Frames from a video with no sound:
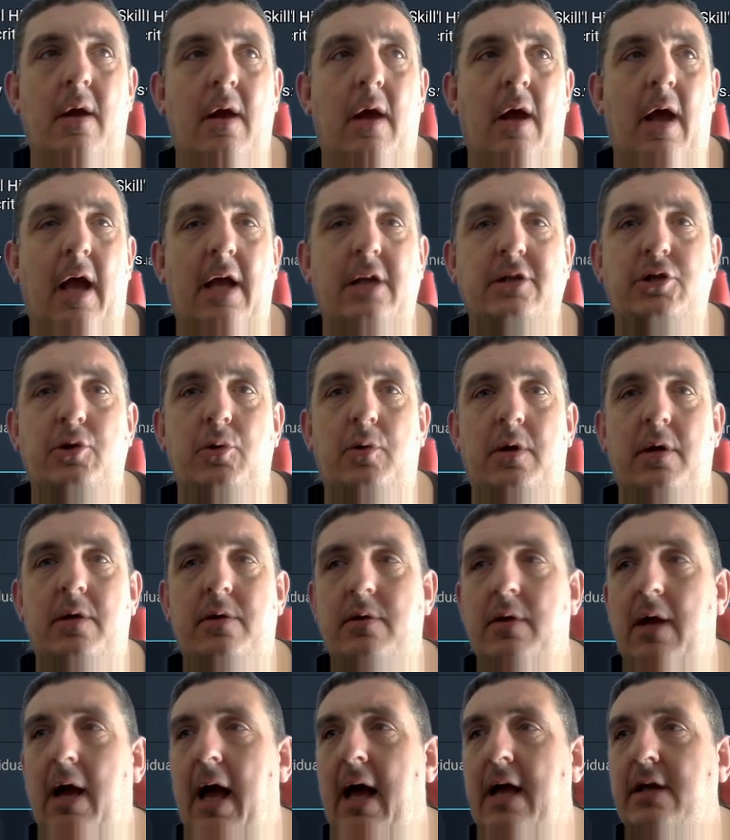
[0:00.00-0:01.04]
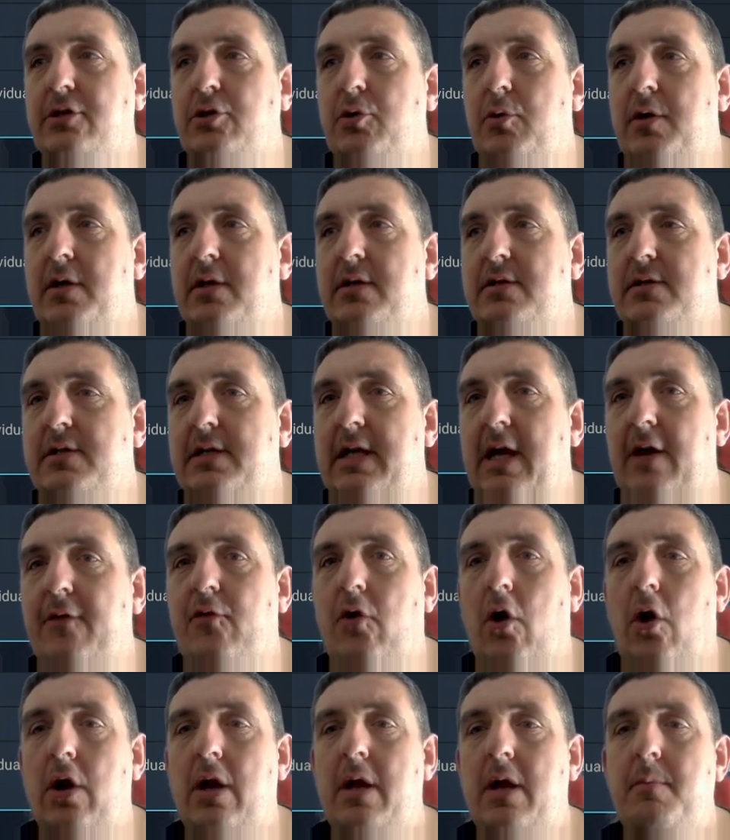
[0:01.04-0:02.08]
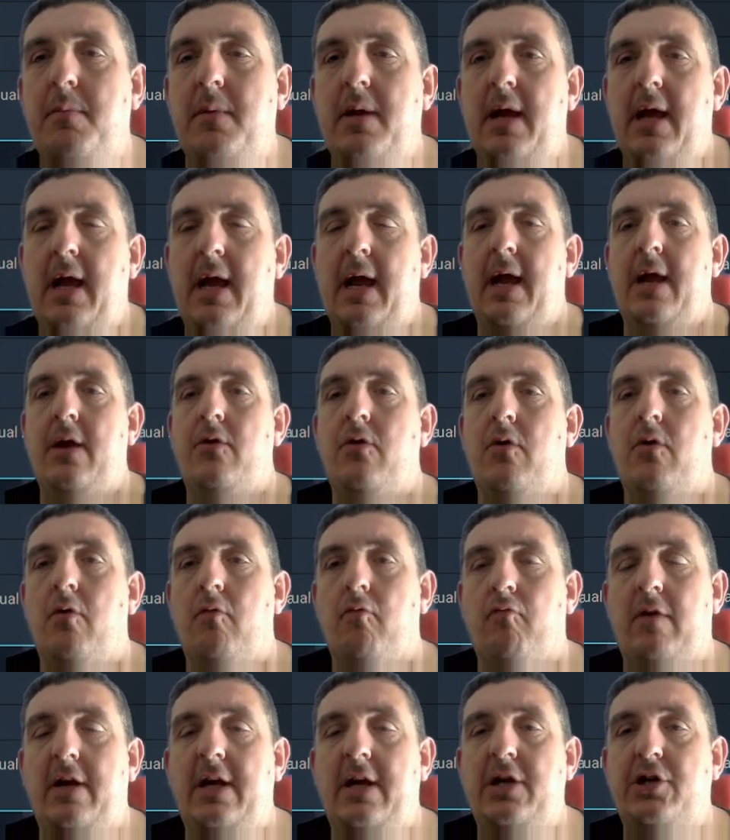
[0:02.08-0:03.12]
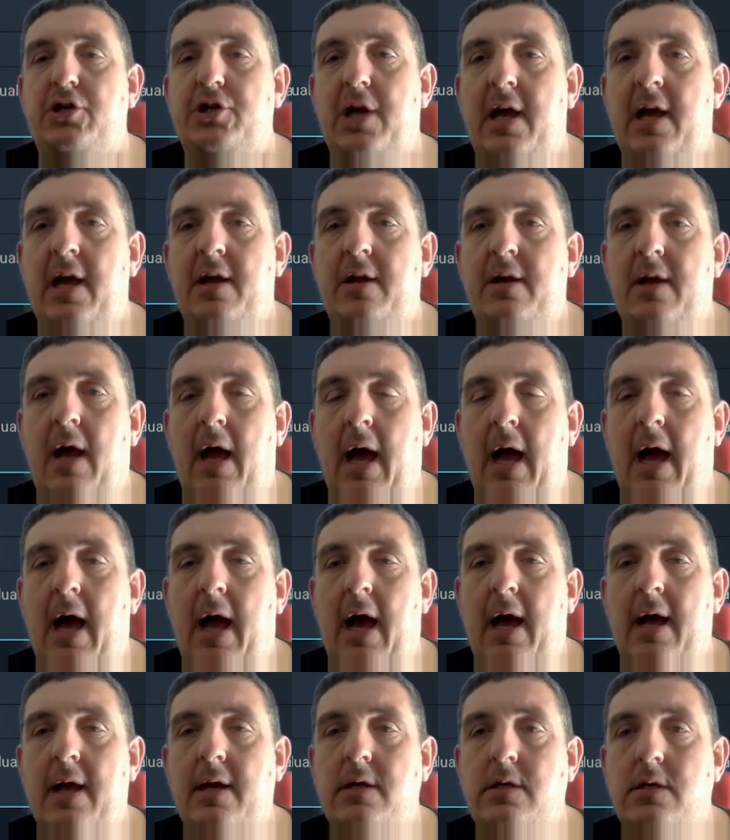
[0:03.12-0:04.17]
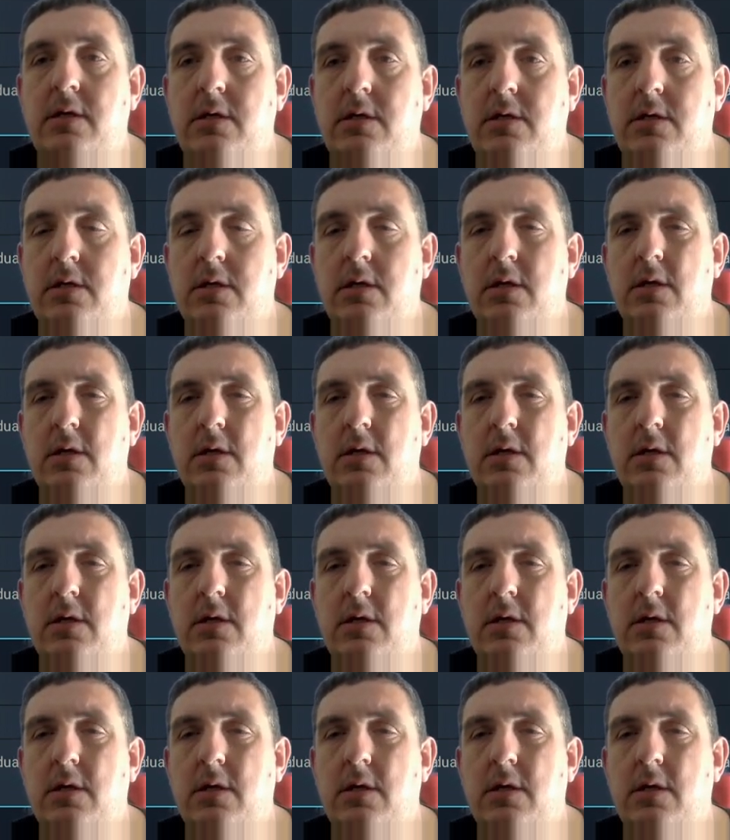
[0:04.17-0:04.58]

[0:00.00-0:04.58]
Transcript: As you can see, I've got him in regen and